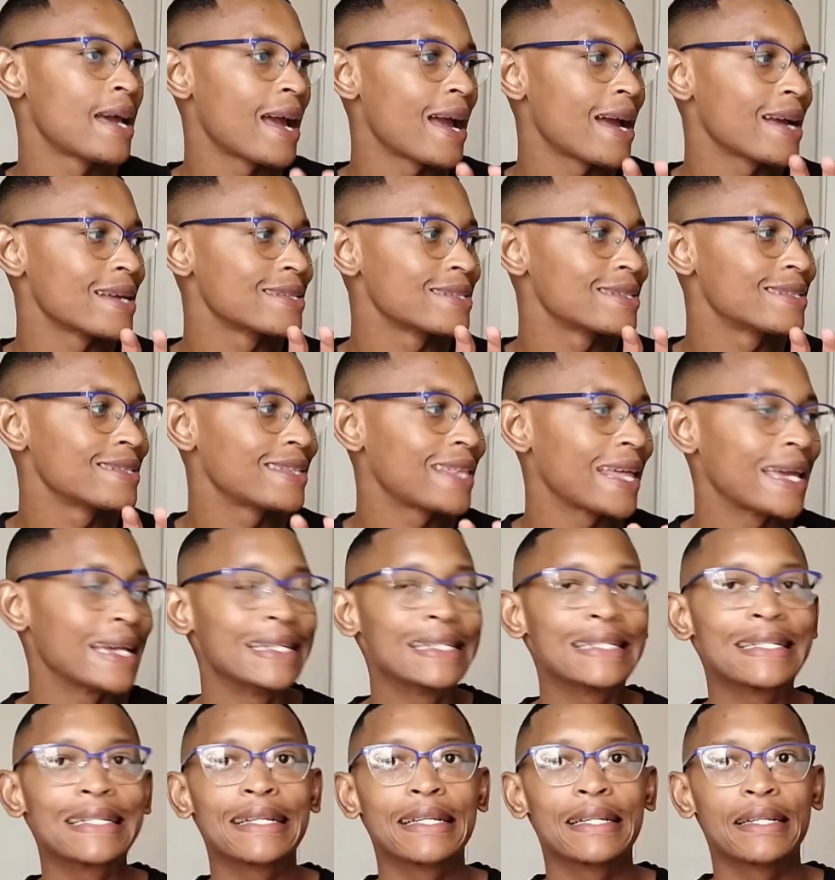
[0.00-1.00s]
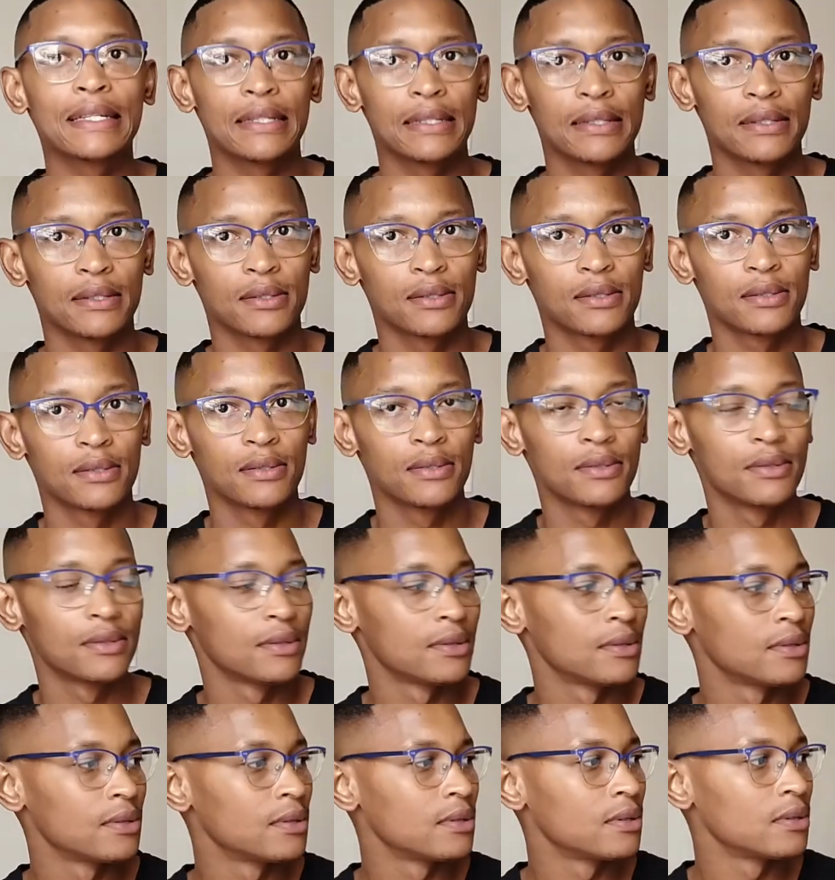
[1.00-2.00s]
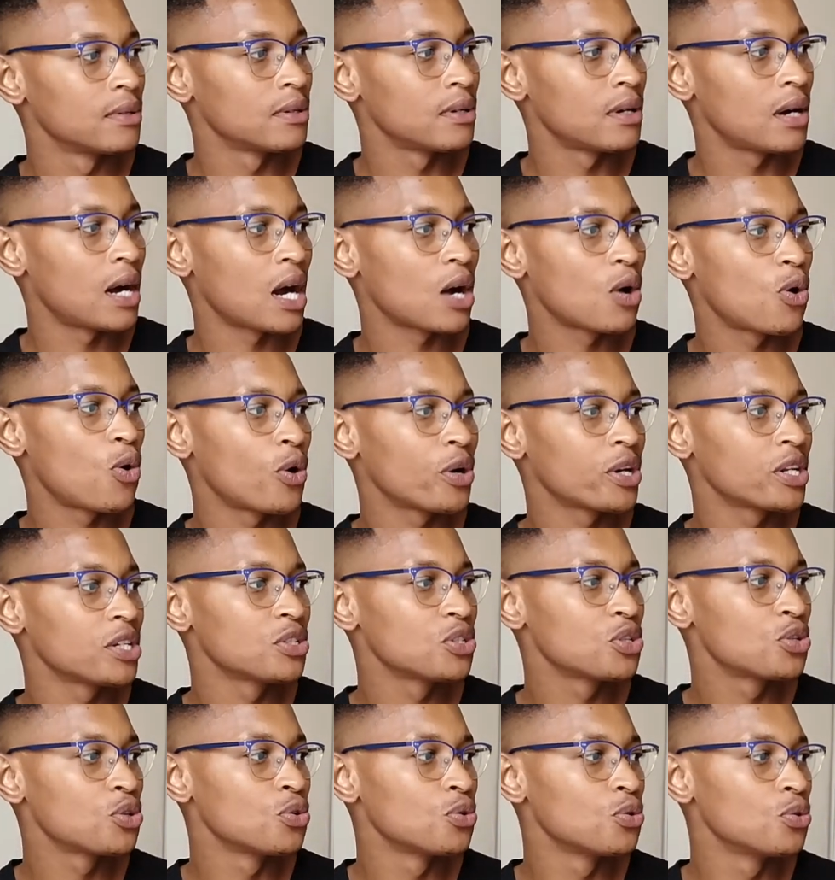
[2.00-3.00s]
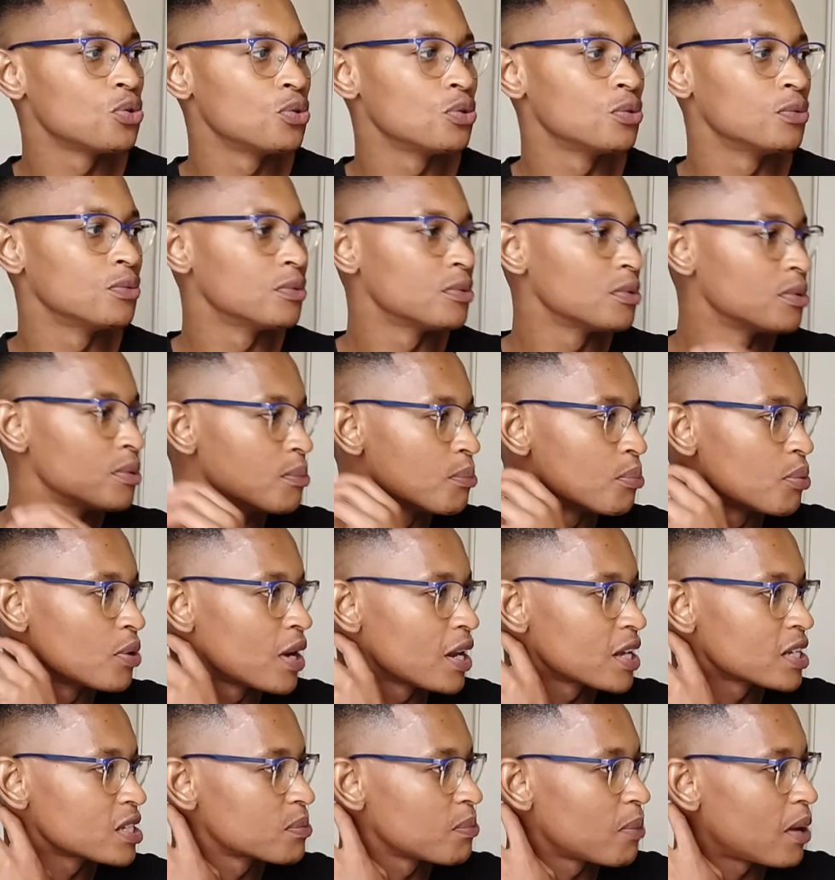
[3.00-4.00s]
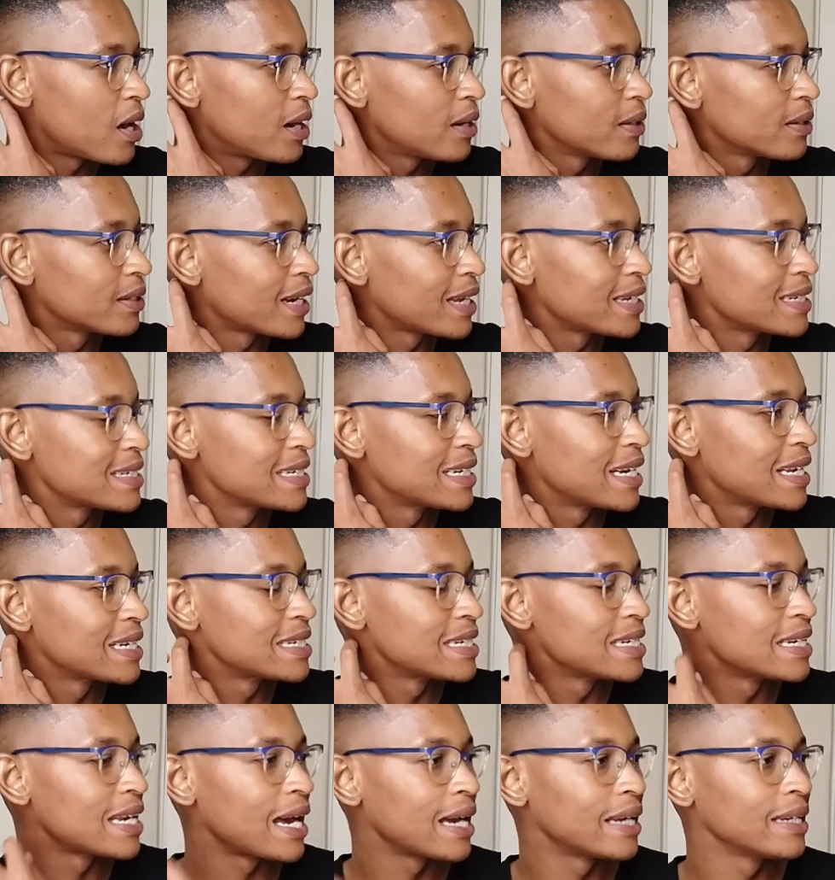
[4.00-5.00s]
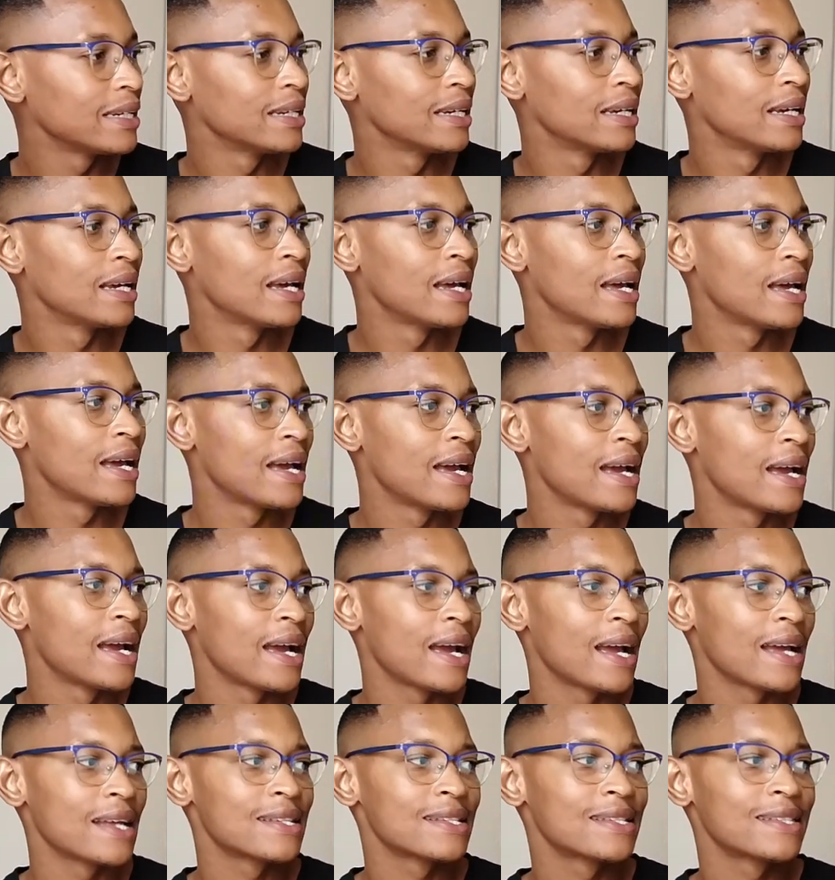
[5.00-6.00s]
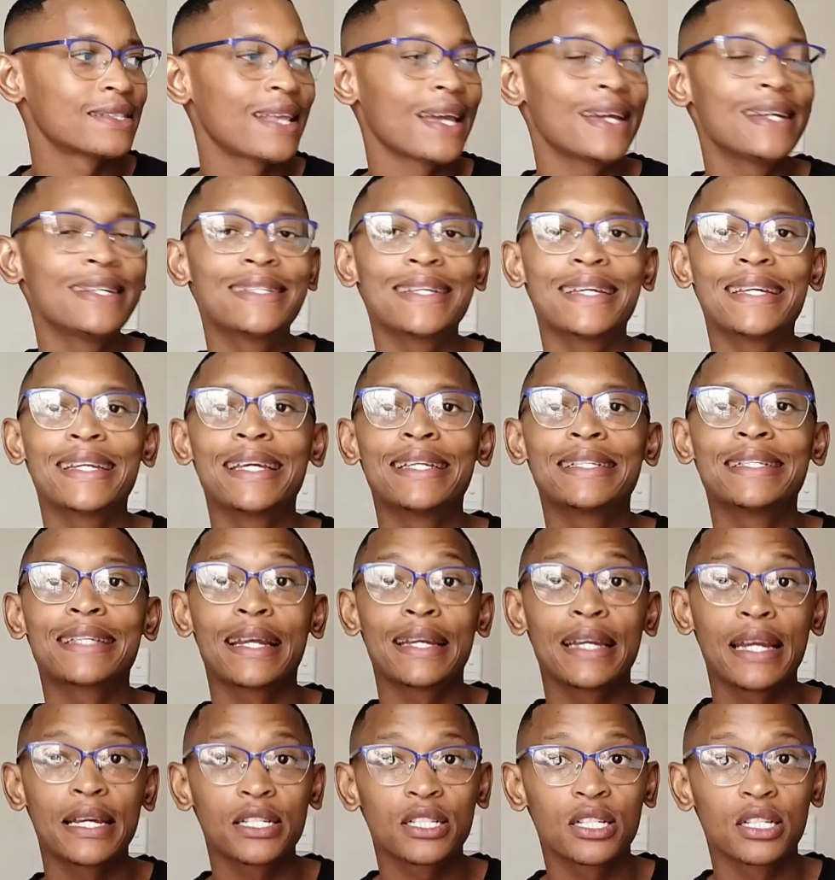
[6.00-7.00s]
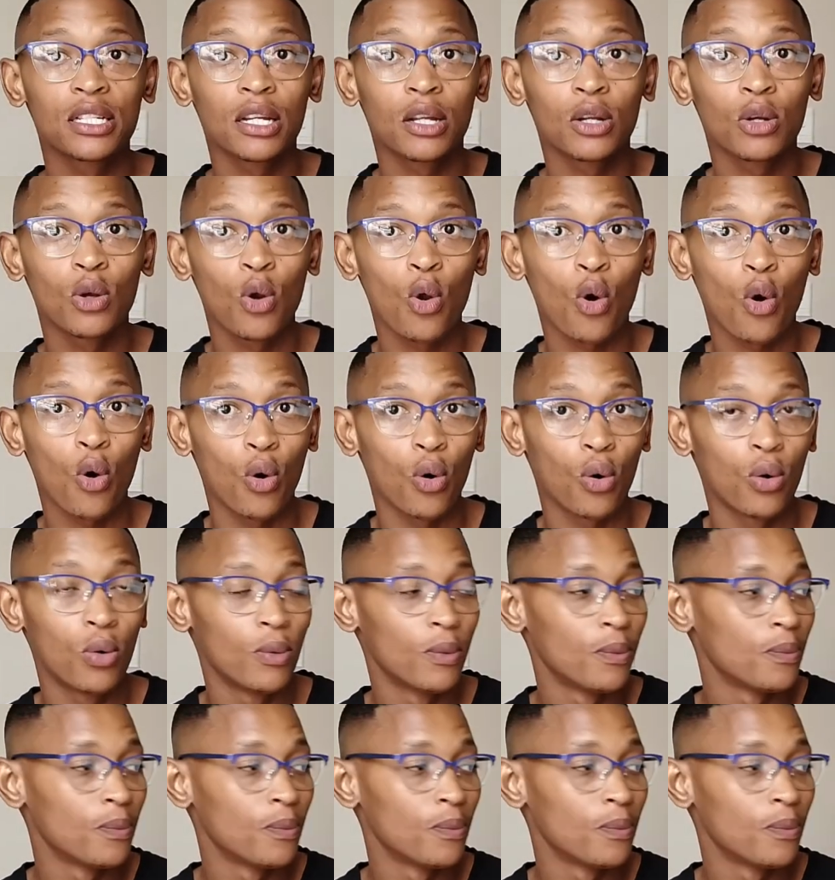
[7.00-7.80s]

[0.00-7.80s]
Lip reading: a state is. According to Bulesba, 1999, a state in international law